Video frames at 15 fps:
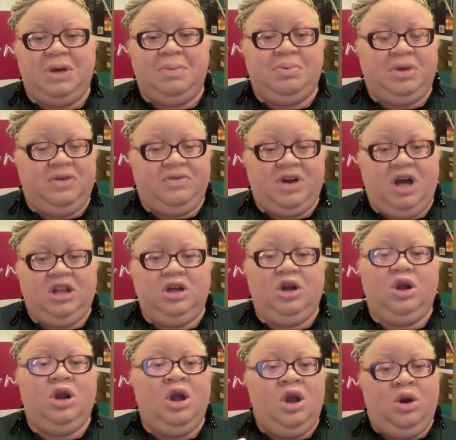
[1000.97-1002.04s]
people of
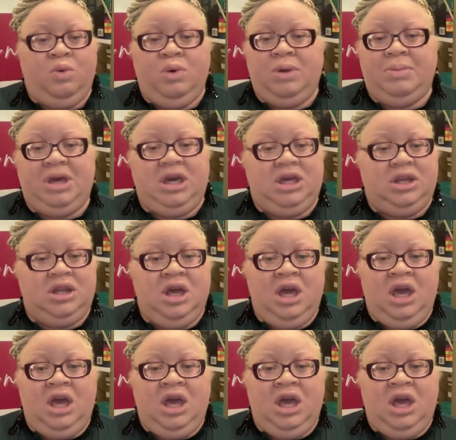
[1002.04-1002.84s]
color, women,